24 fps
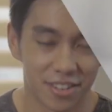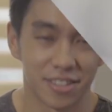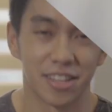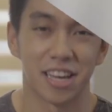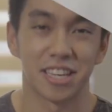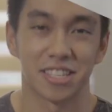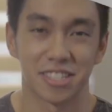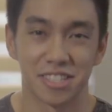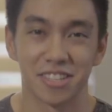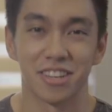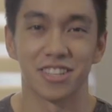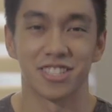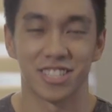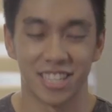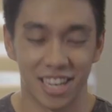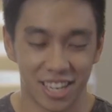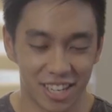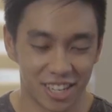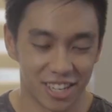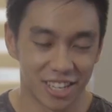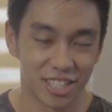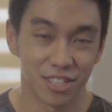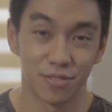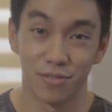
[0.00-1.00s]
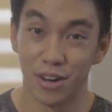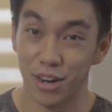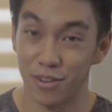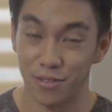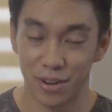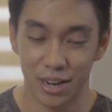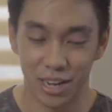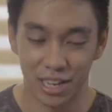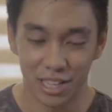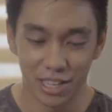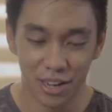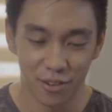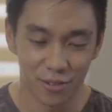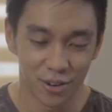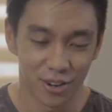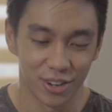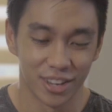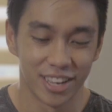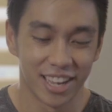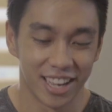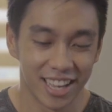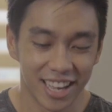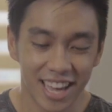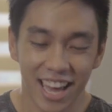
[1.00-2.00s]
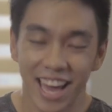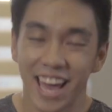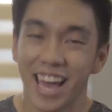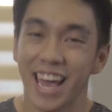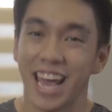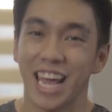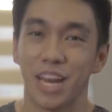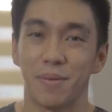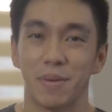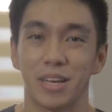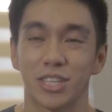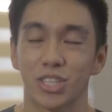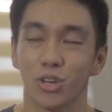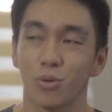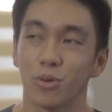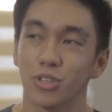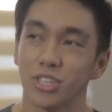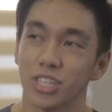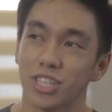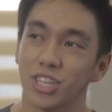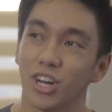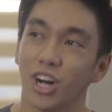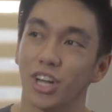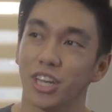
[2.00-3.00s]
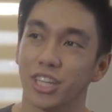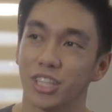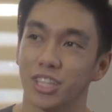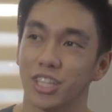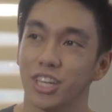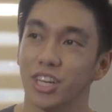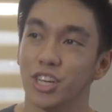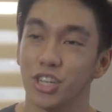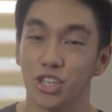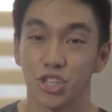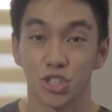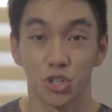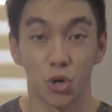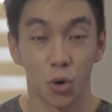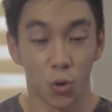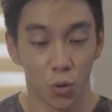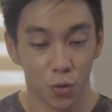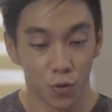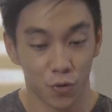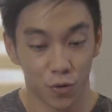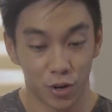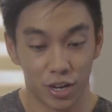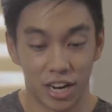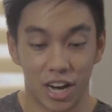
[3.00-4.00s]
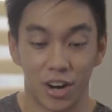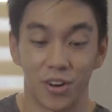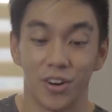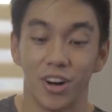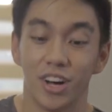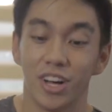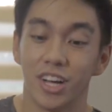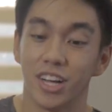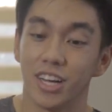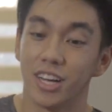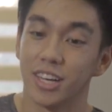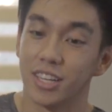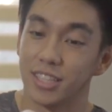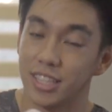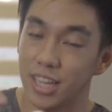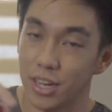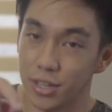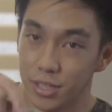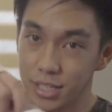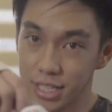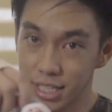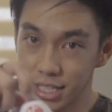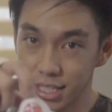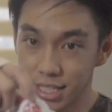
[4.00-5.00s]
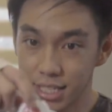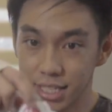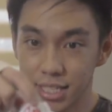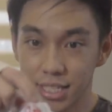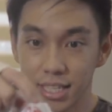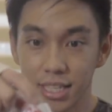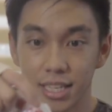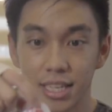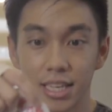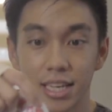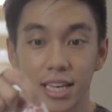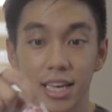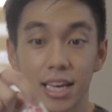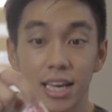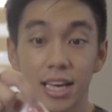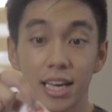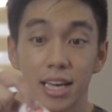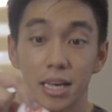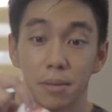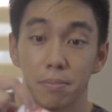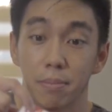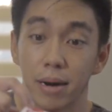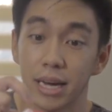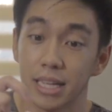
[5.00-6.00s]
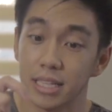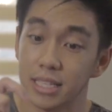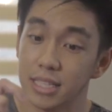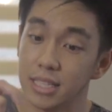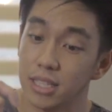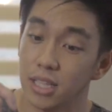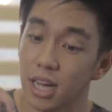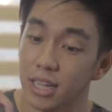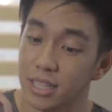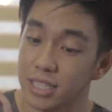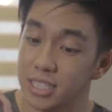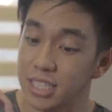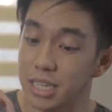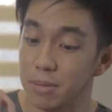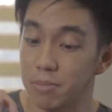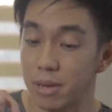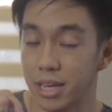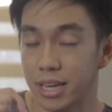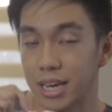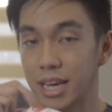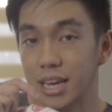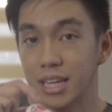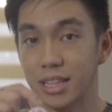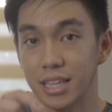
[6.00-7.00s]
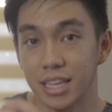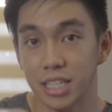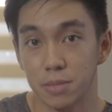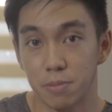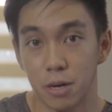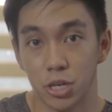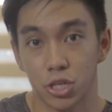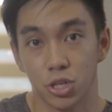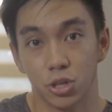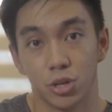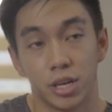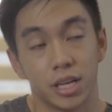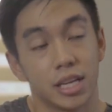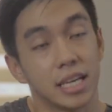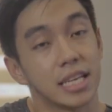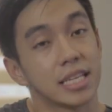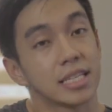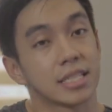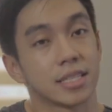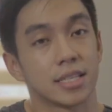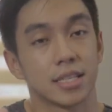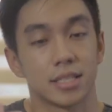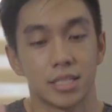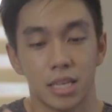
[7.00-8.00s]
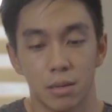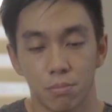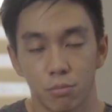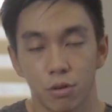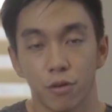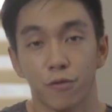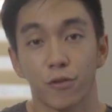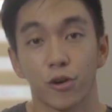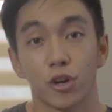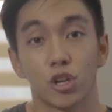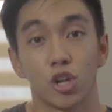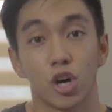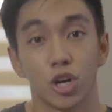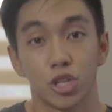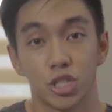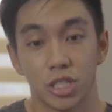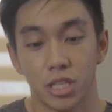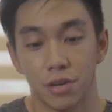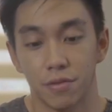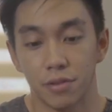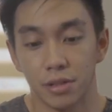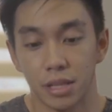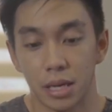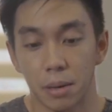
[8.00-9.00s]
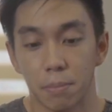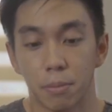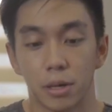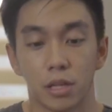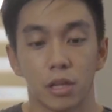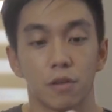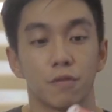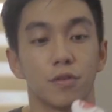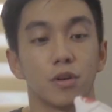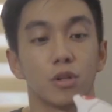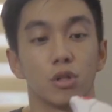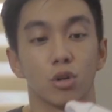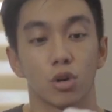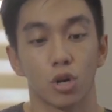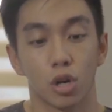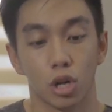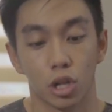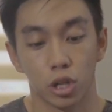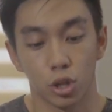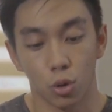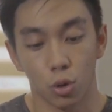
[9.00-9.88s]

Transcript: Nice touch, Adidas, very clever. Anyway, so we'll just call it show for now. Now this, it might not seem like anything special. It is the symbol for longevity, but if you look